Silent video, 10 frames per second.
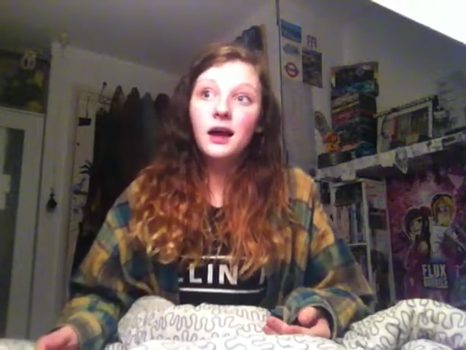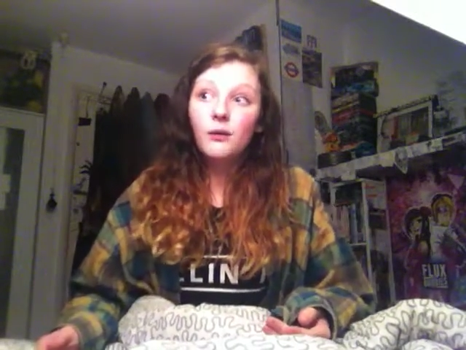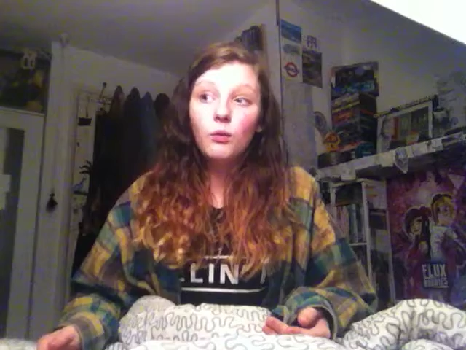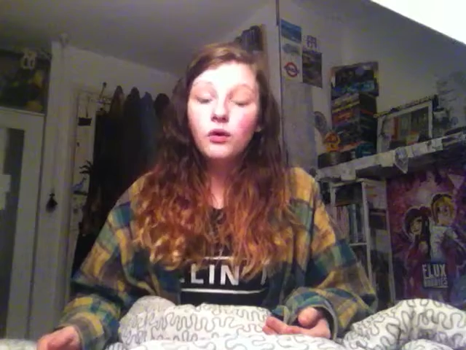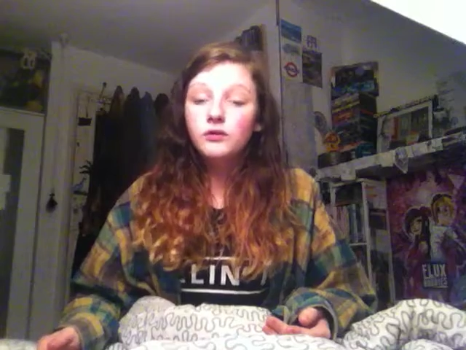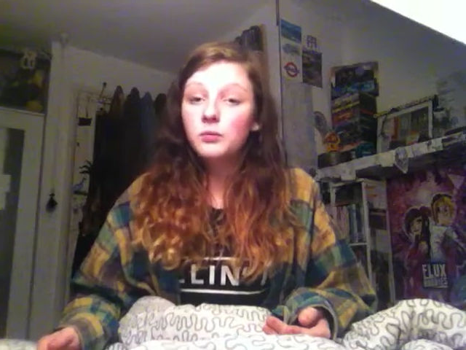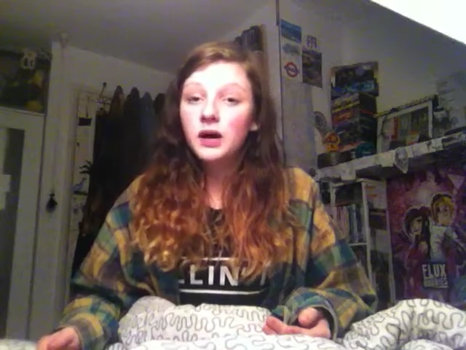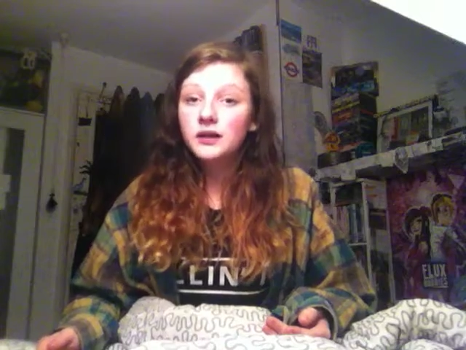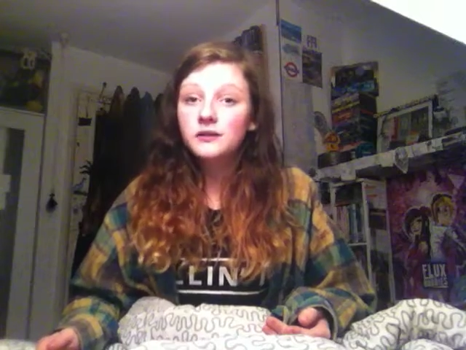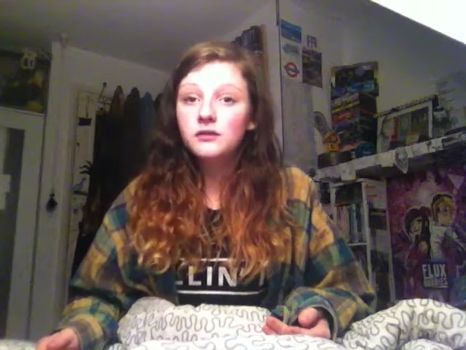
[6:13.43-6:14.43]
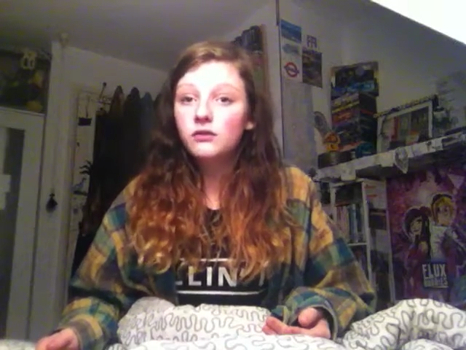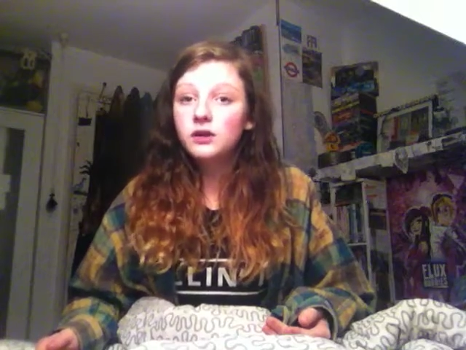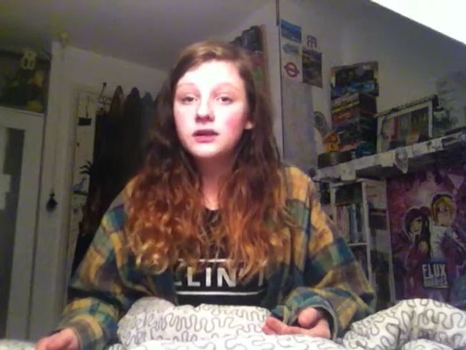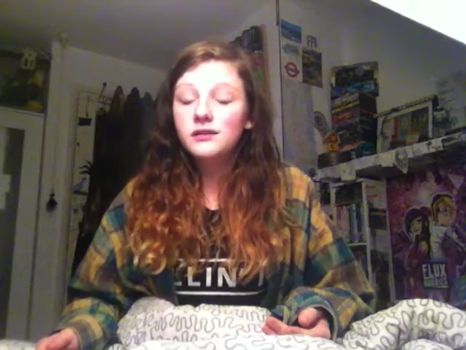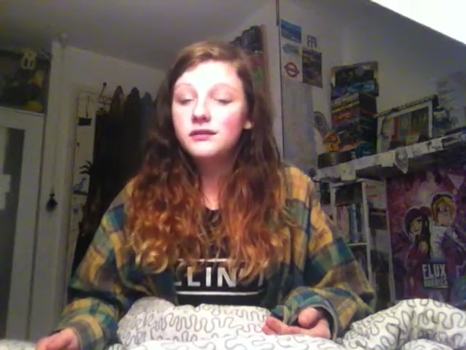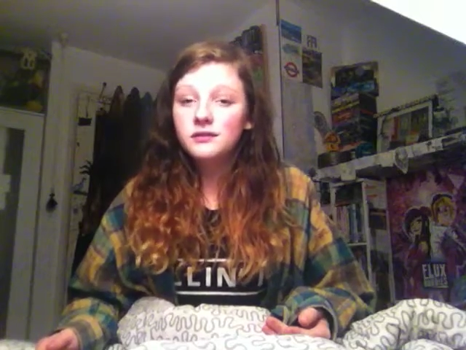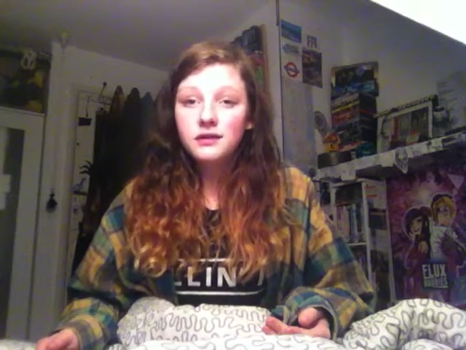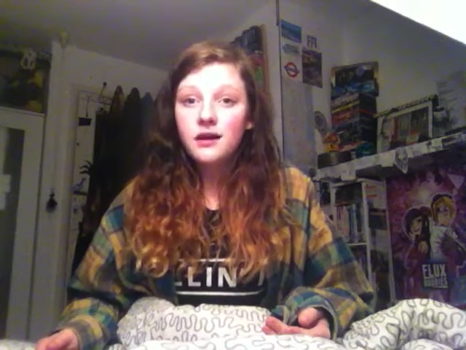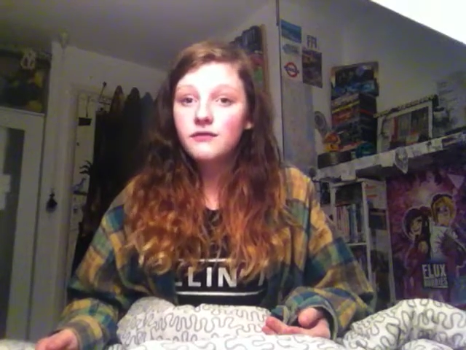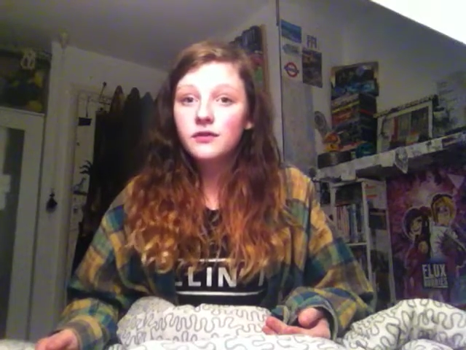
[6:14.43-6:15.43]
And what is behind the screen is
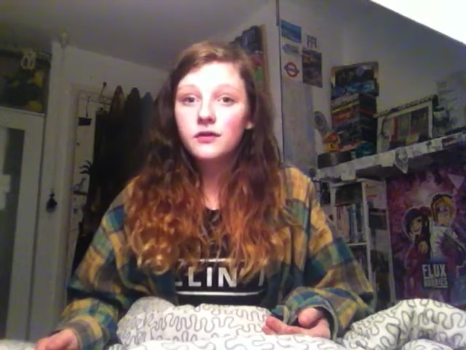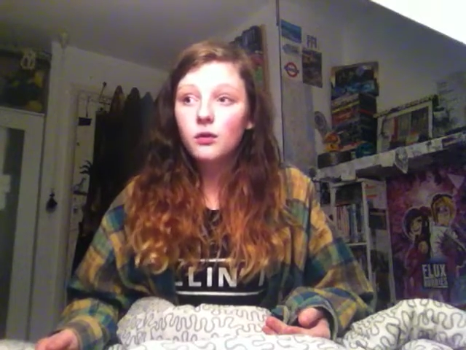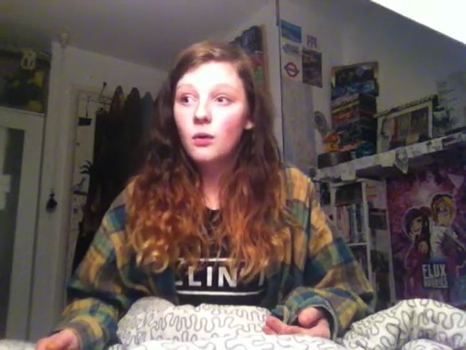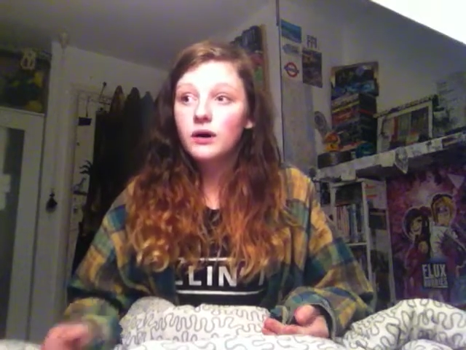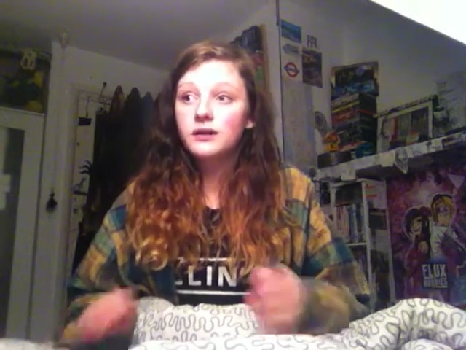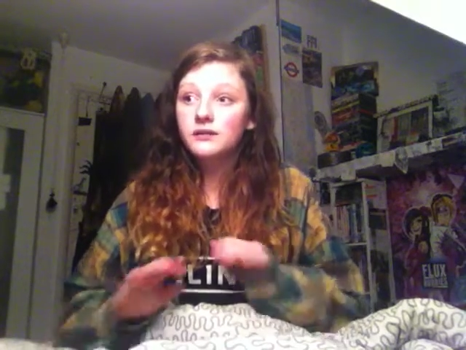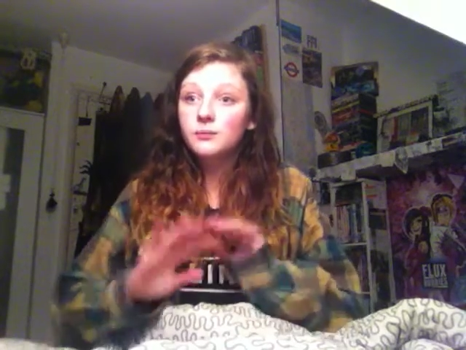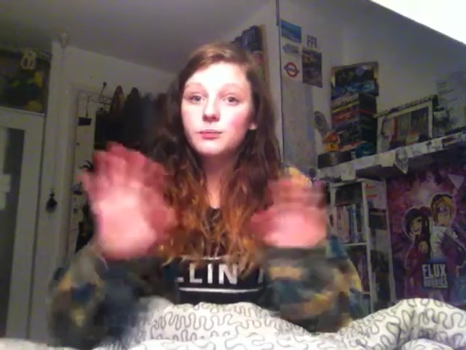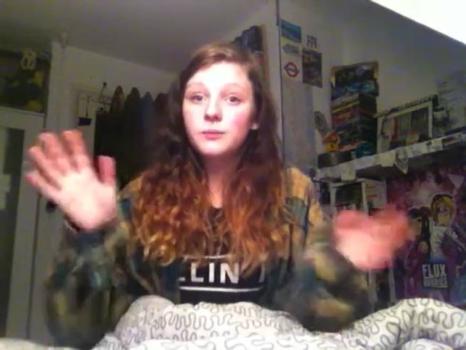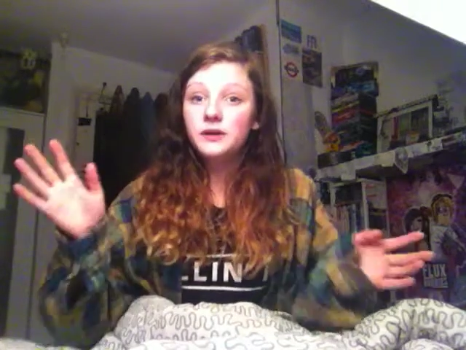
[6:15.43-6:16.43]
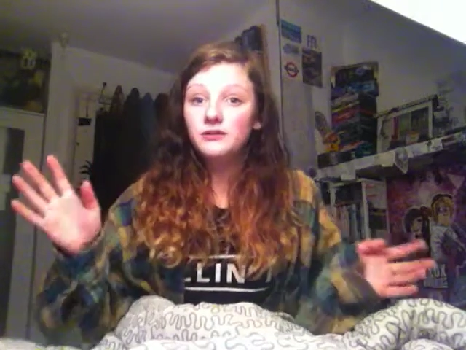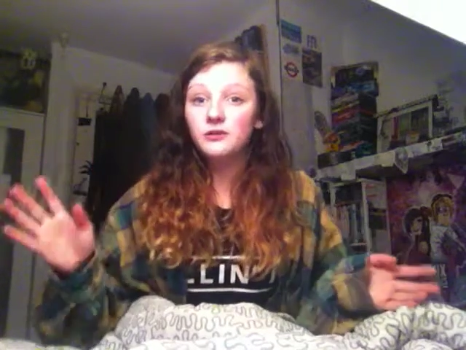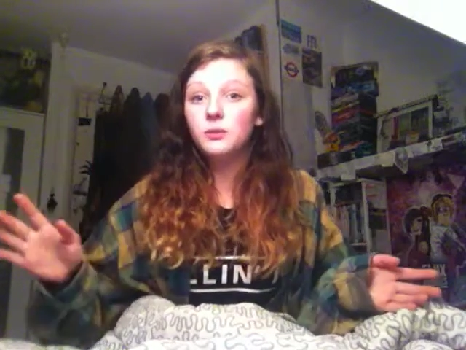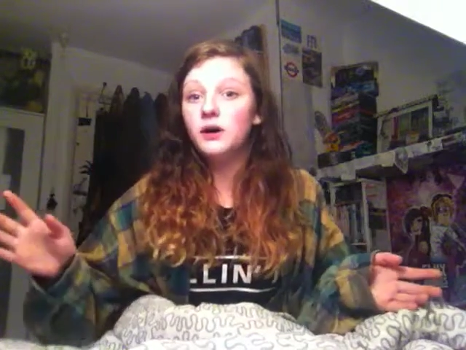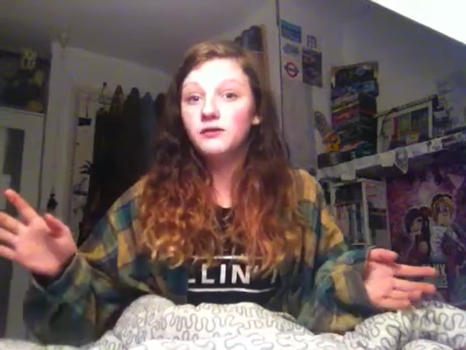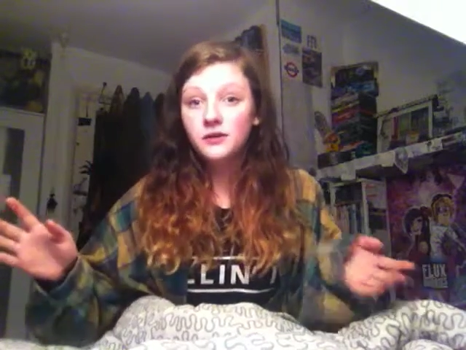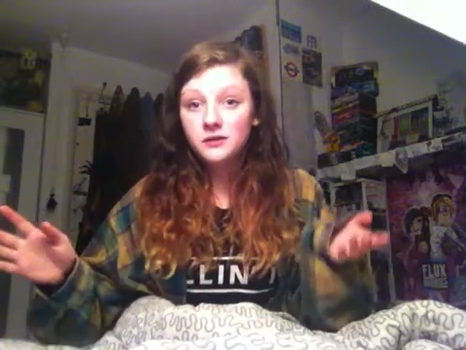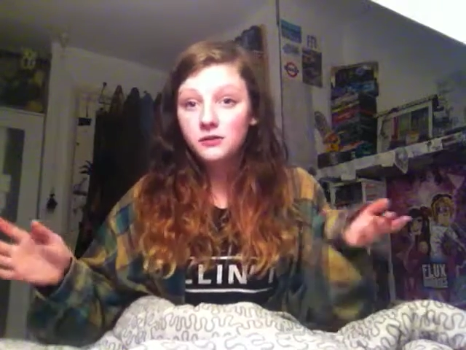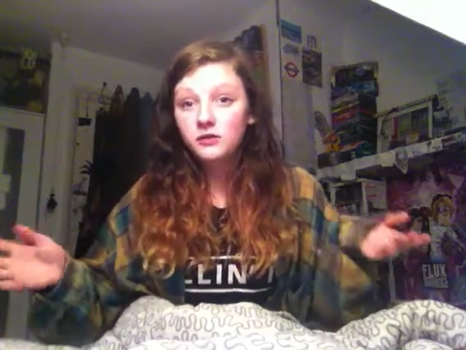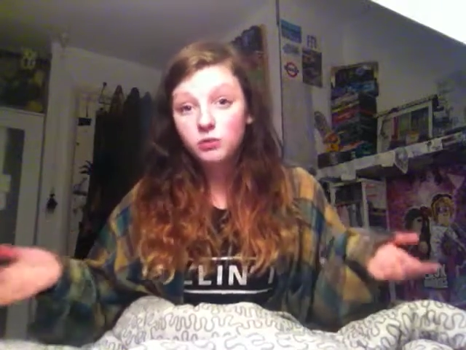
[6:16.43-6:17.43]
never quite as picture
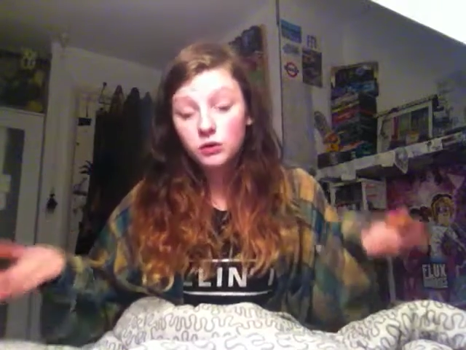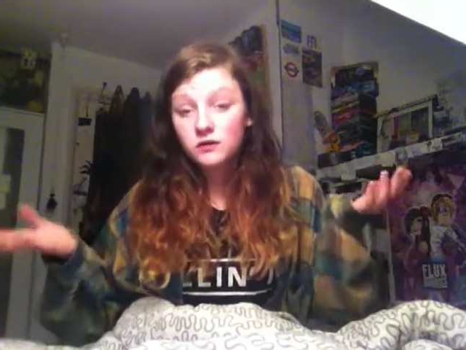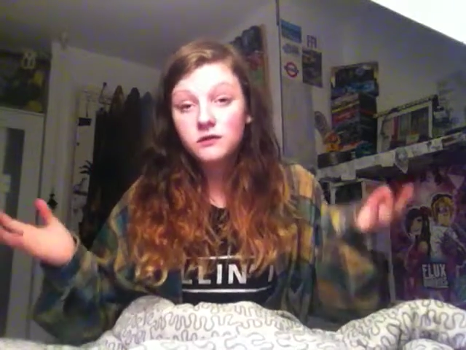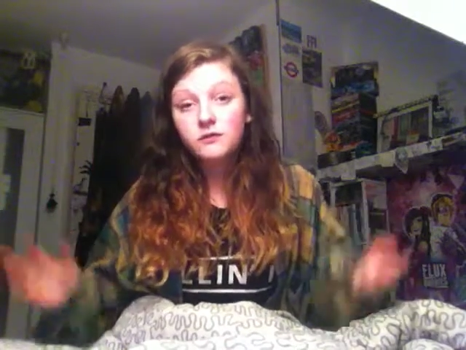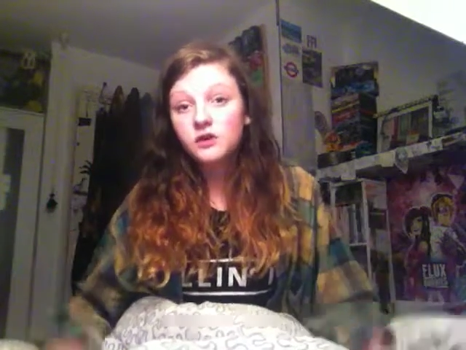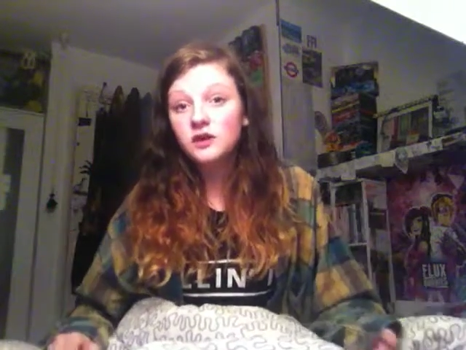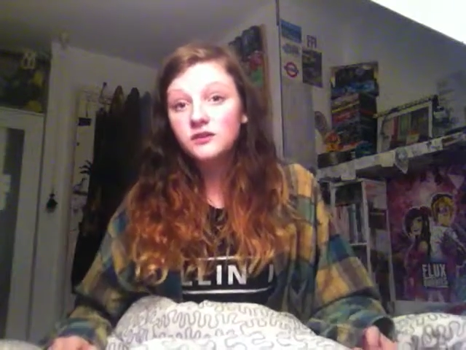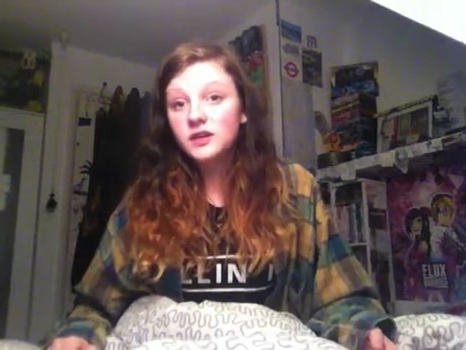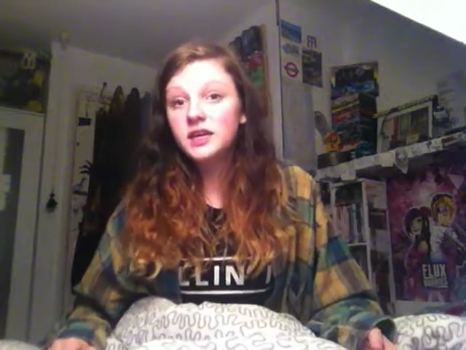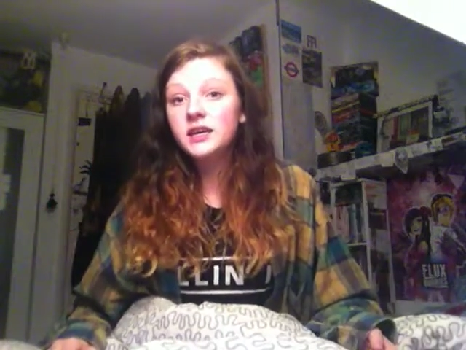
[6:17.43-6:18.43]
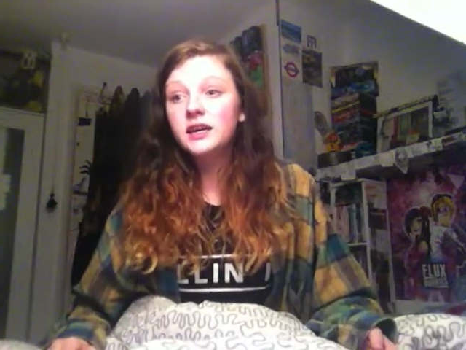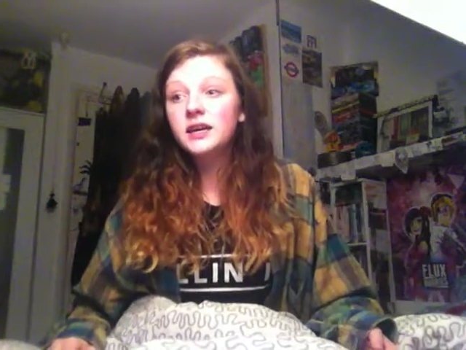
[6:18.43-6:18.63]
perfect as what's in front of it.